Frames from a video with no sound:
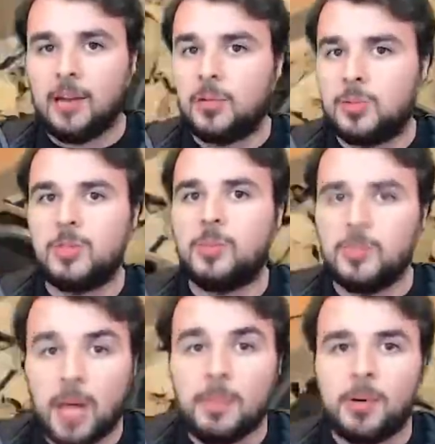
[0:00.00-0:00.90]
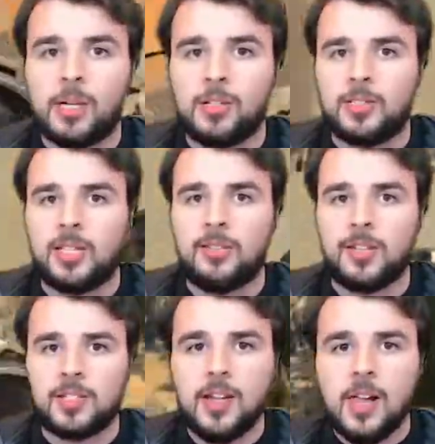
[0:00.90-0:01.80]
it, which means we might be waiting a long time to
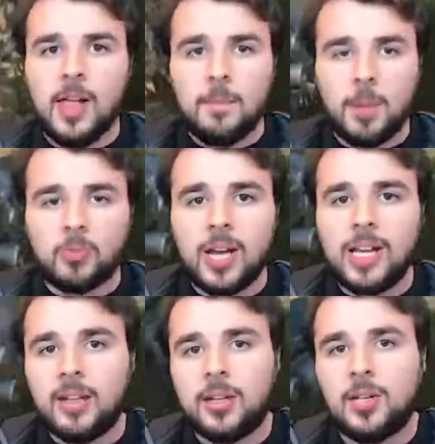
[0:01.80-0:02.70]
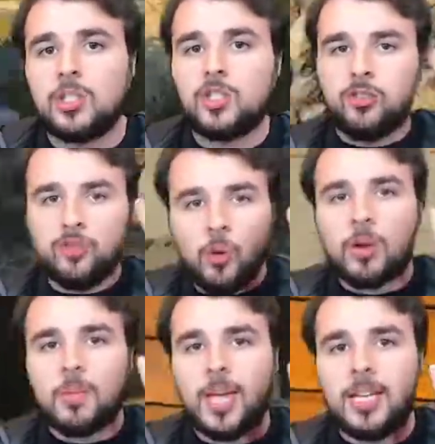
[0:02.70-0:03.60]
fix it. But right now, there's 4
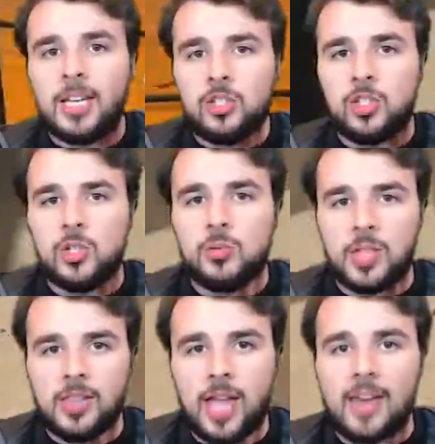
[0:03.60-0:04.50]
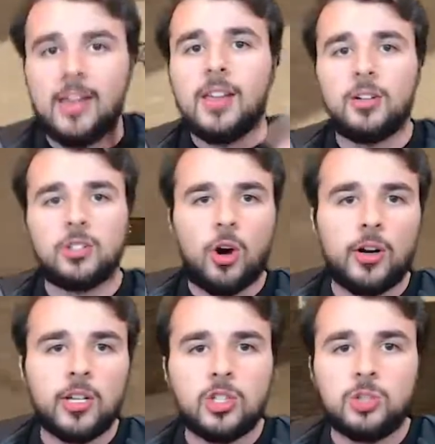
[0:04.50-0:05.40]
main issues within that. There's
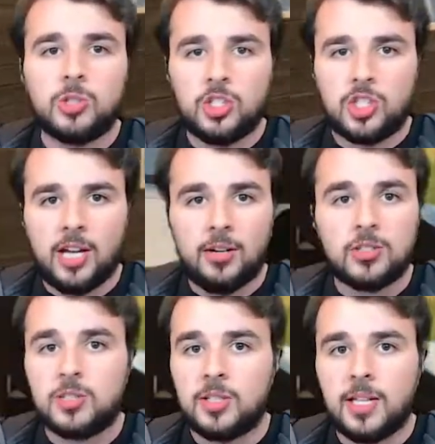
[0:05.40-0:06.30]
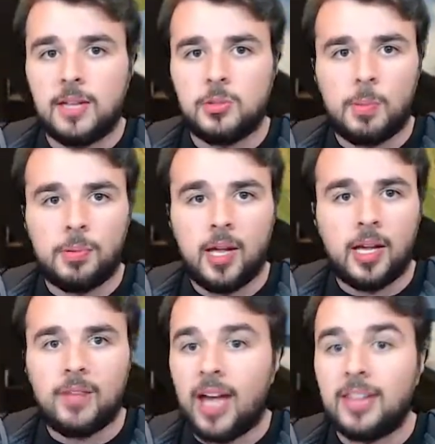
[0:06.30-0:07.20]
audio switching channels, so sometimes you'll be playing.
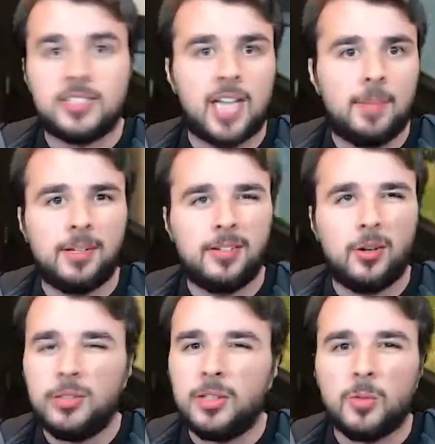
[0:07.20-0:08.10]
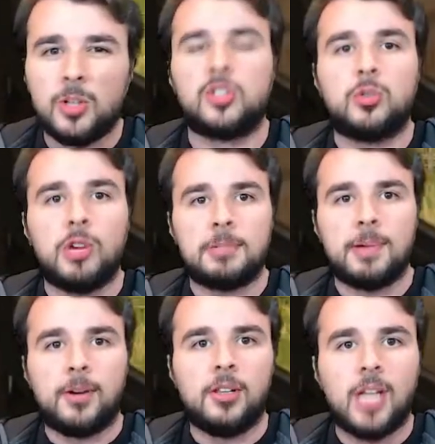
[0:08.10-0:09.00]
I've had this happen only once or twice, but I've
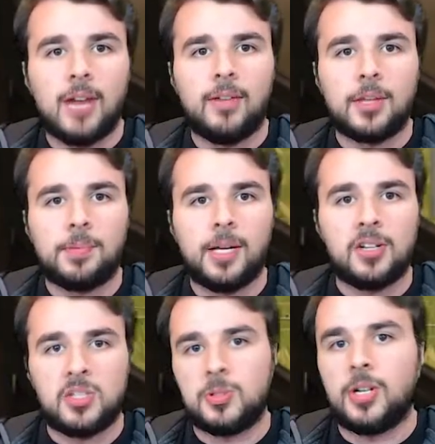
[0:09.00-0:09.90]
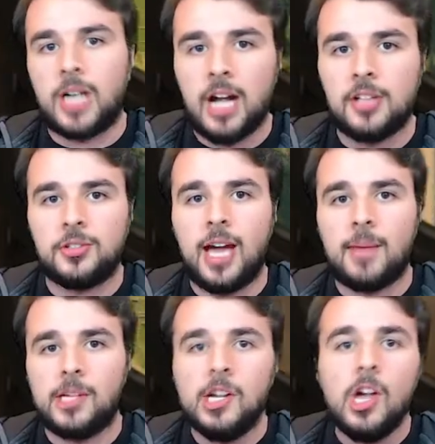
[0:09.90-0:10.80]
heard a lot of other players, especially on console,
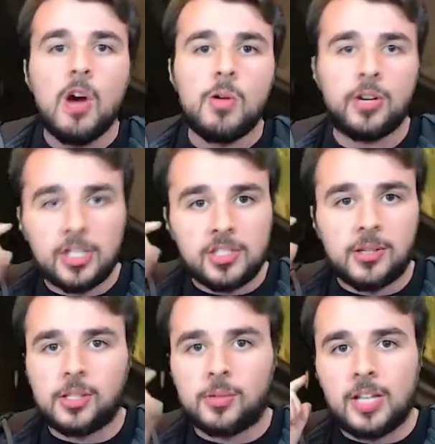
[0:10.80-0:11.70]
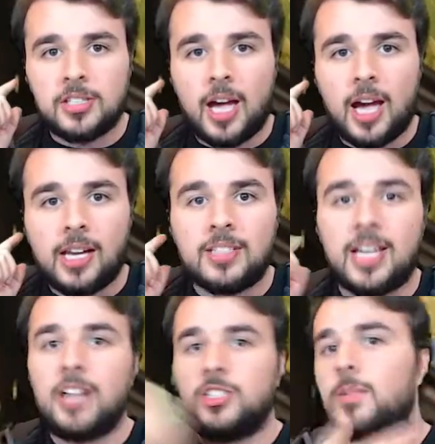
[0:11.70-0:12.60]
happening. We will hear something on the right side, and it's
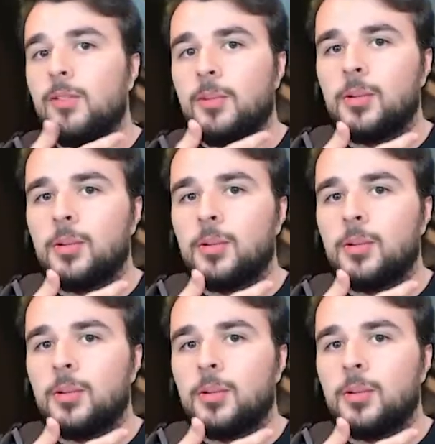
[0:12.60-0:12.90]
actually coming from your